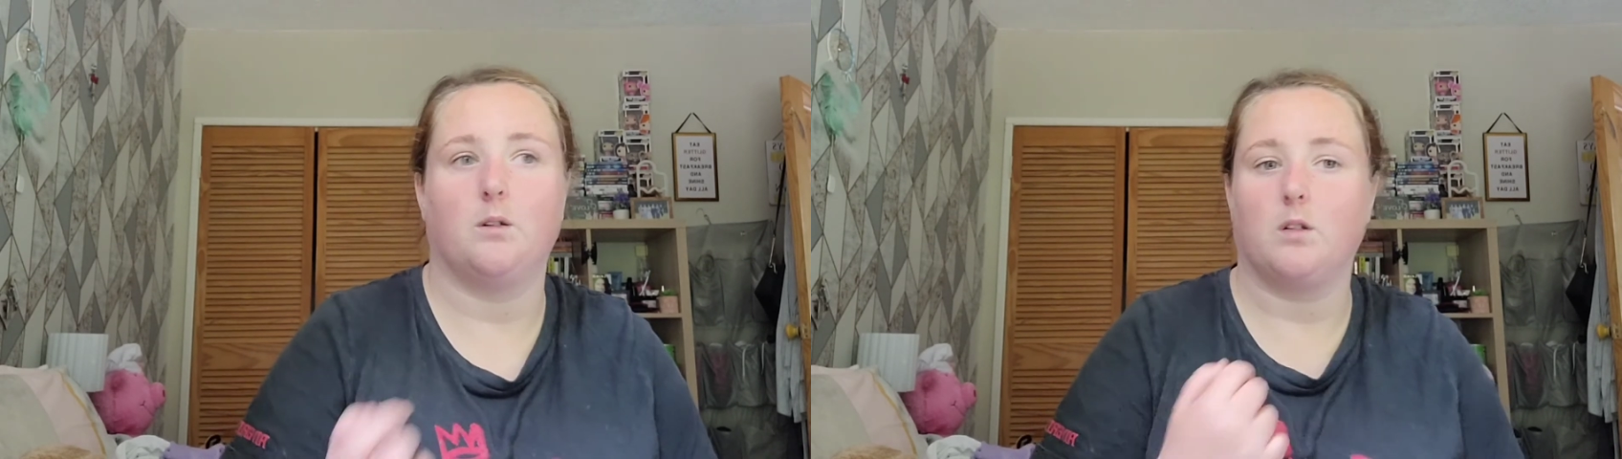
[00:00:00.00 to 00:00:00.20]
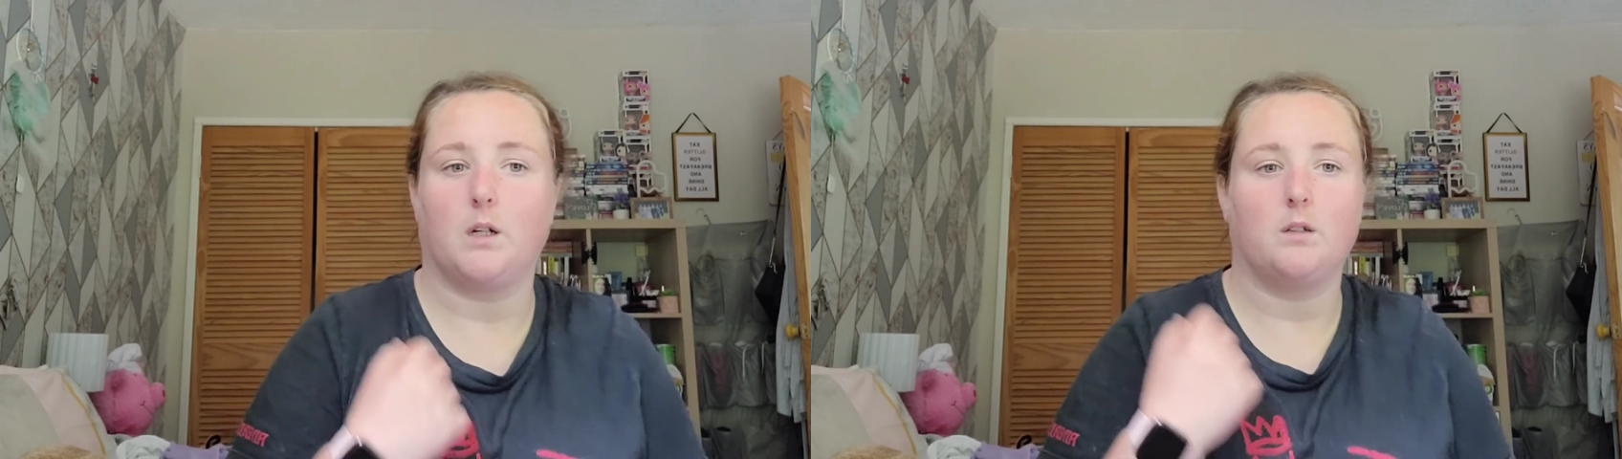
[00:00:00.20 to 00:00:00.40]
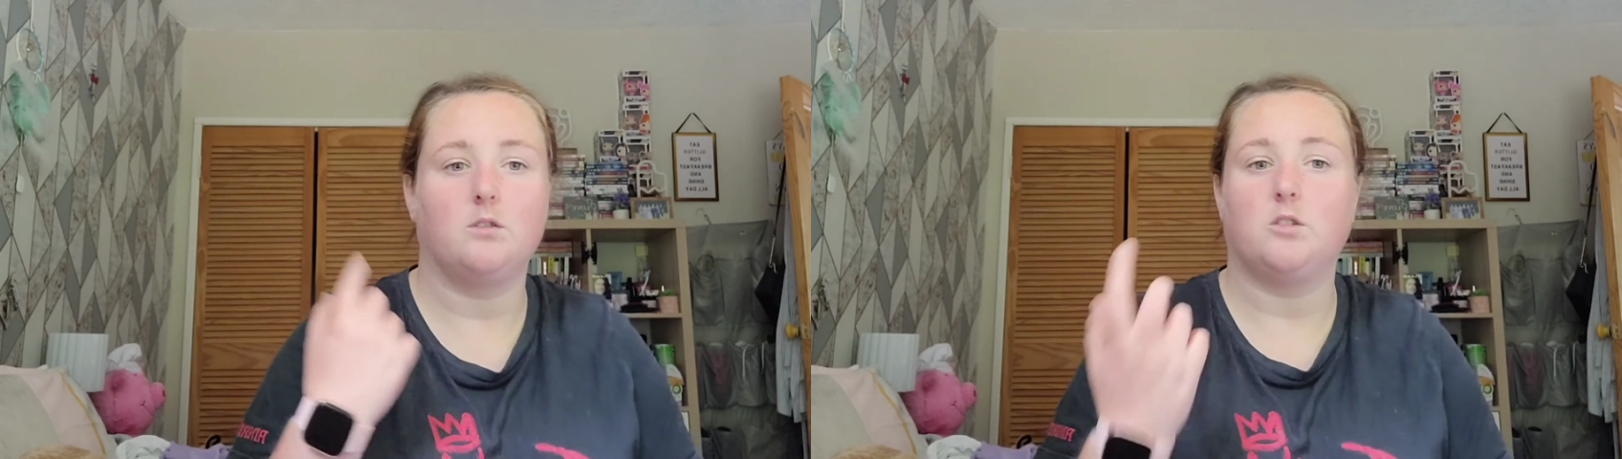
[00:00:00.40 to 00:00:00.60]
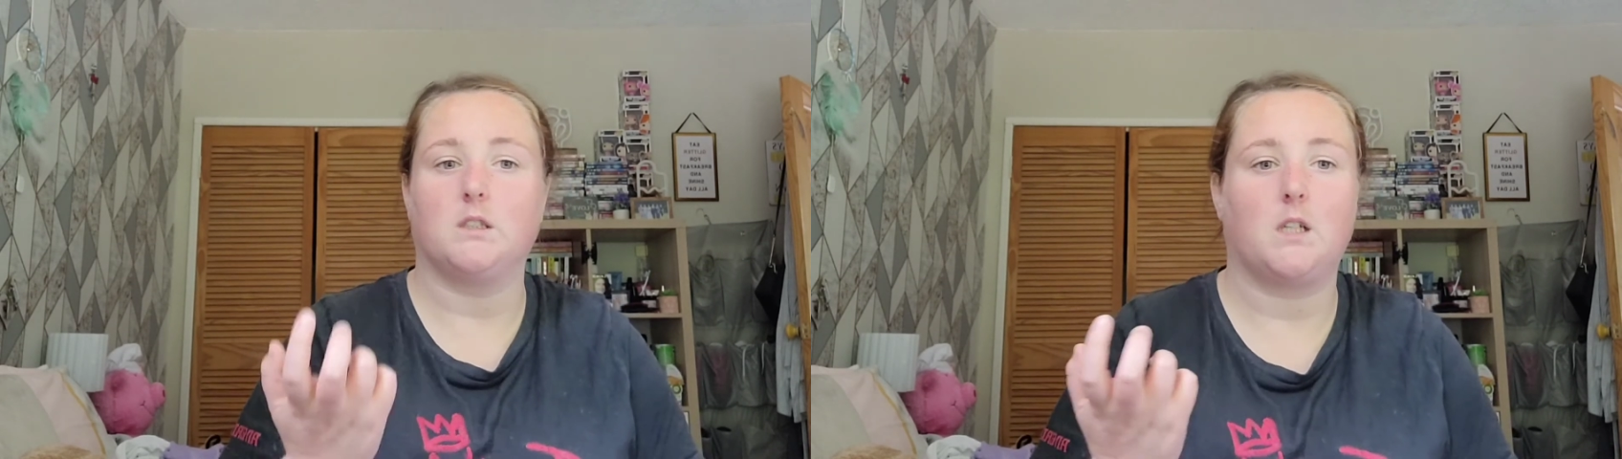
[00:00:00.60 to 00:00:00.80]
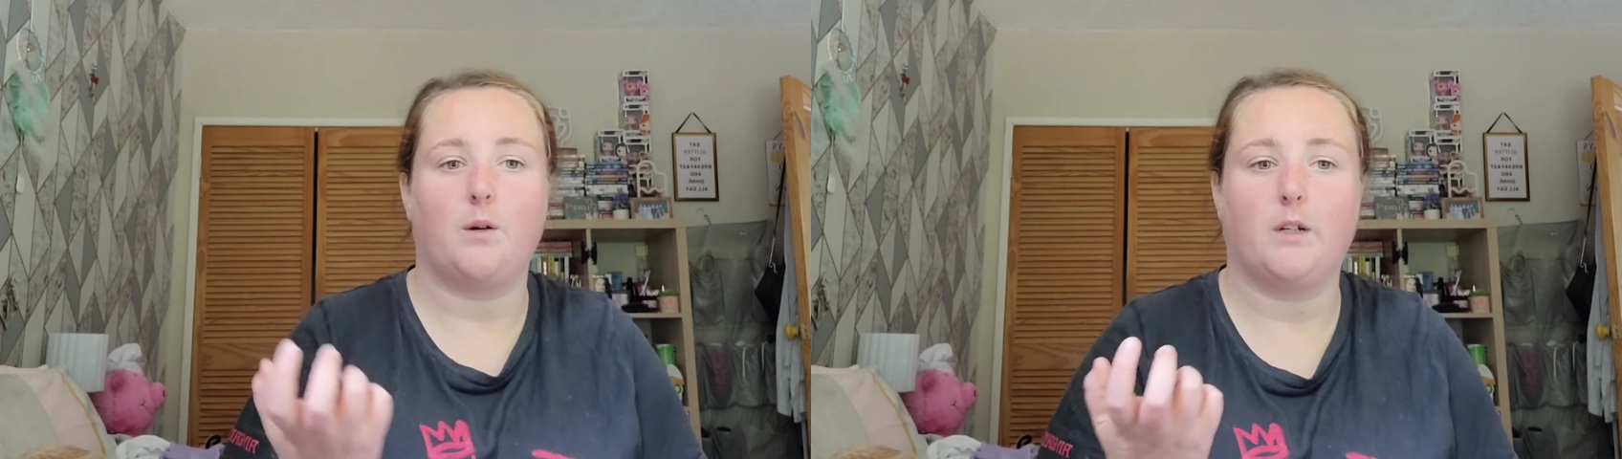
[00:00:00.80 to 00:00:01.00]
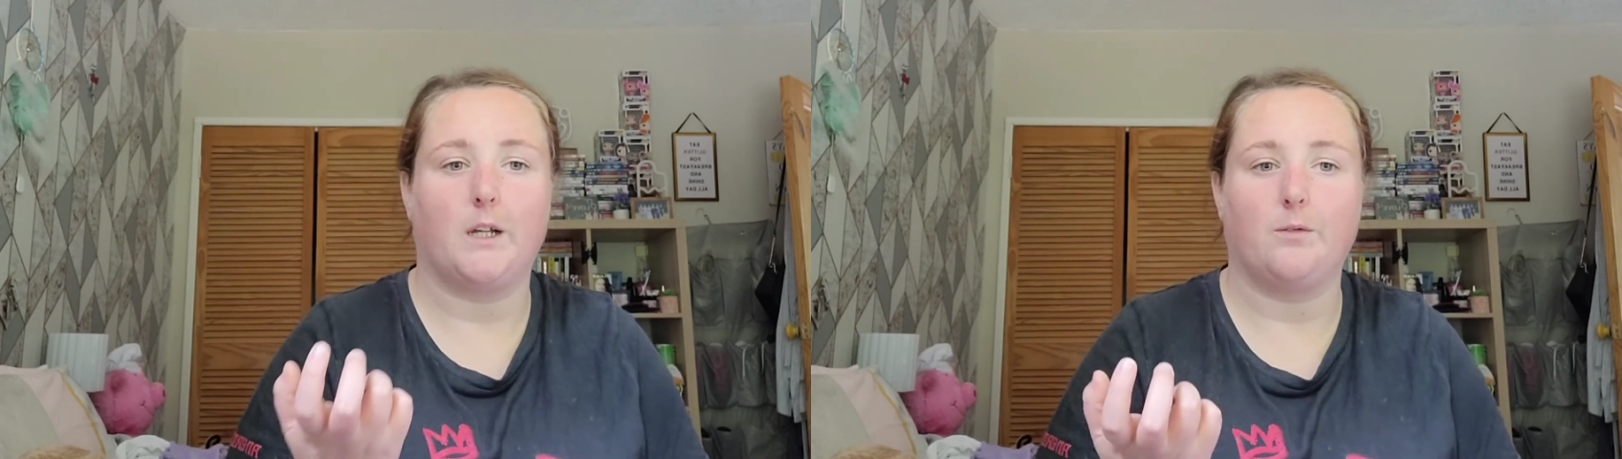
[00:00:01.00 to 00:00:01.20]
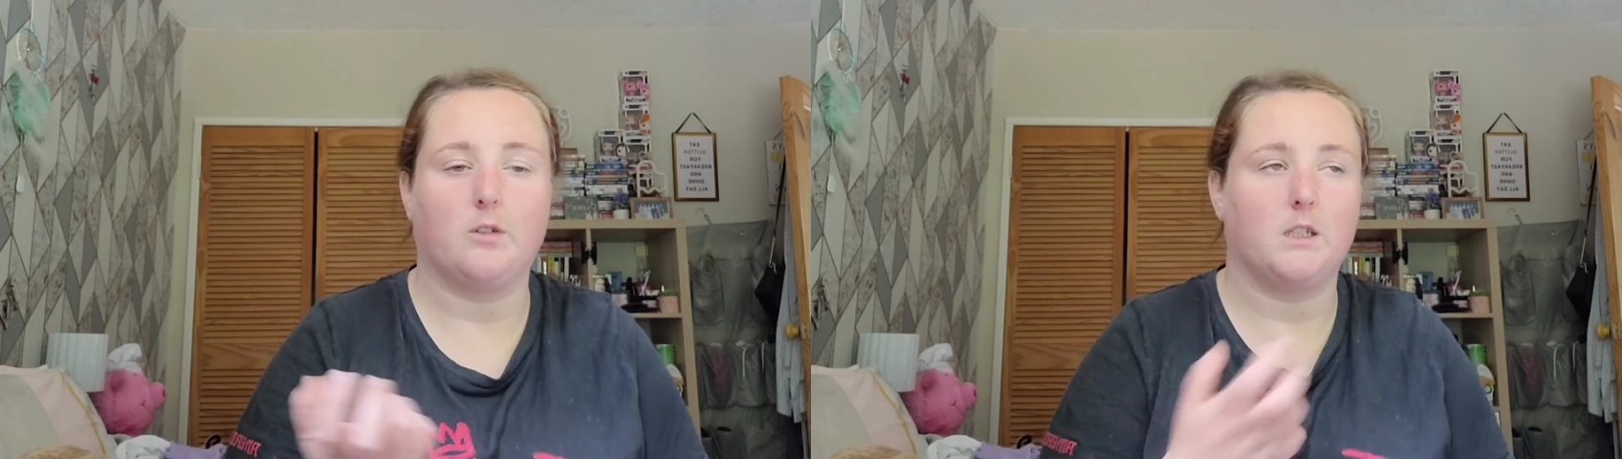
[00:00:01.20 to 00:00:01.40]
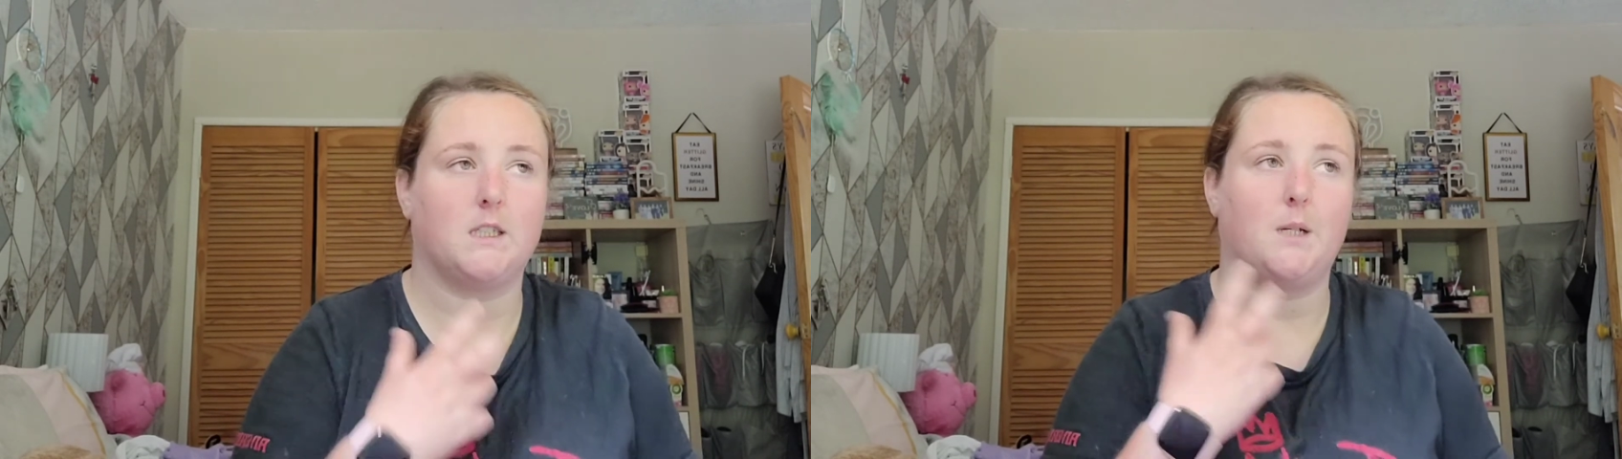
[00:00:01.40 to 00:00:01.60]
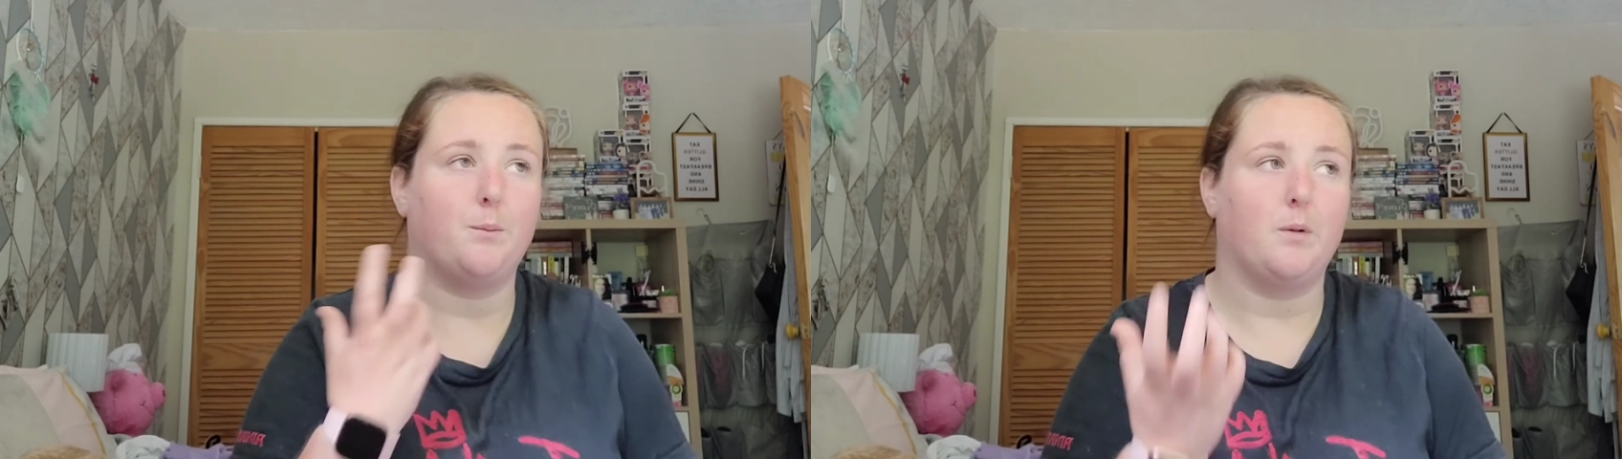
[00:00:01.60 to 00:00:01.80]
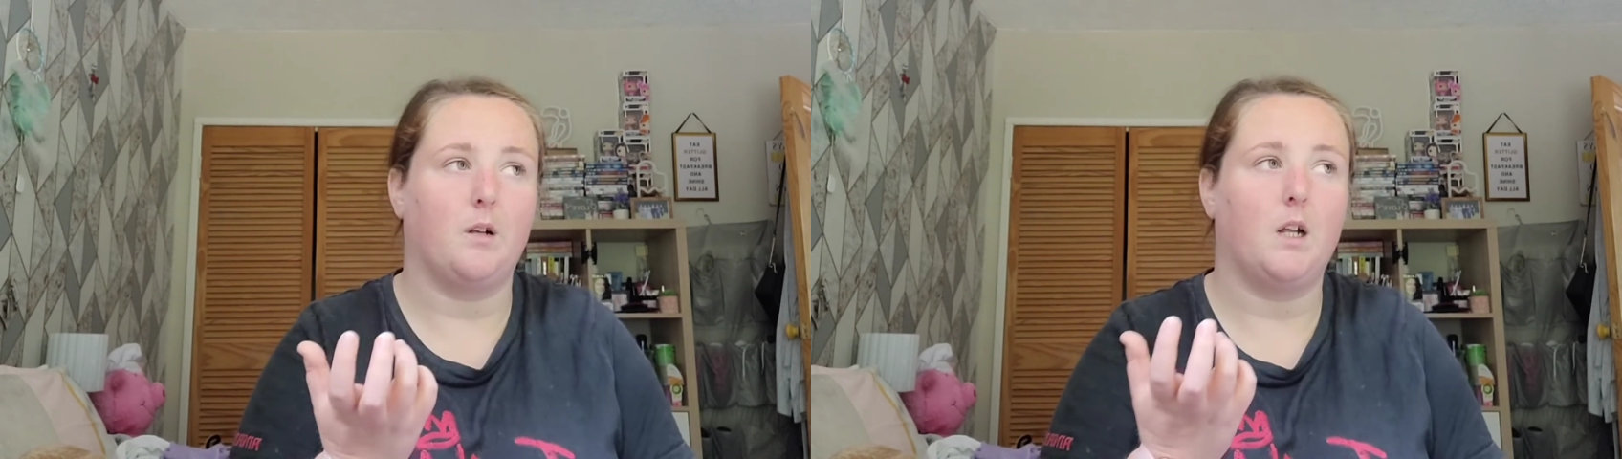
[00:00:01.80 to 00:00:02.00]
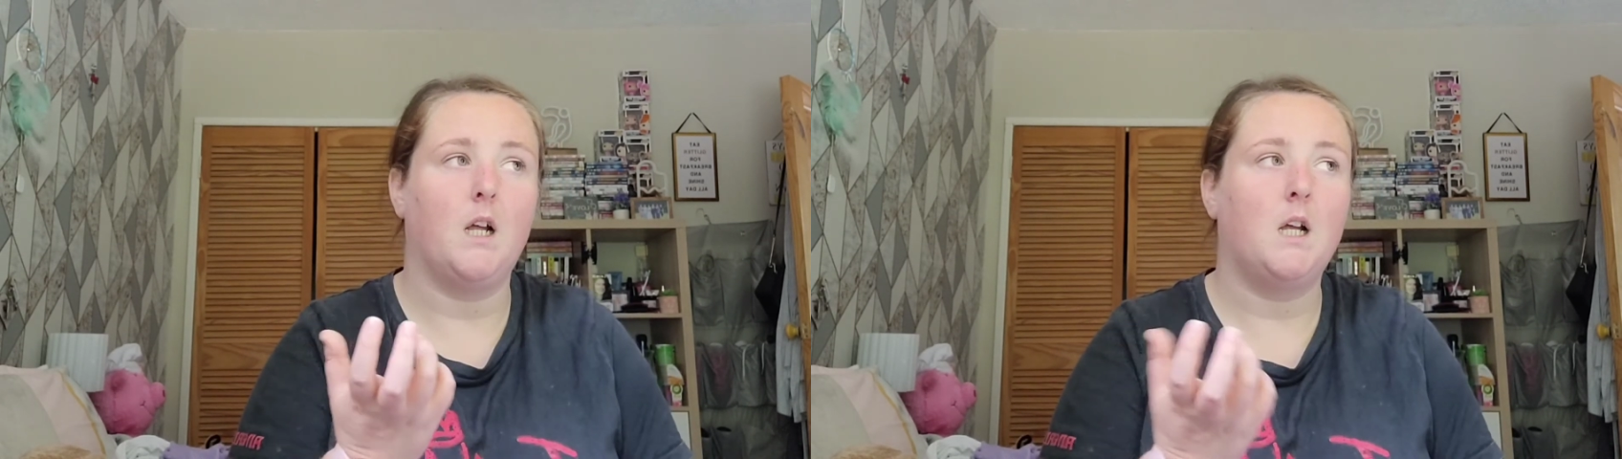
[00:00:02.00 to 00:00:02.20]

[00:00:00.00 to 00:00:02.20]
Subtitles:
or just going out for a simple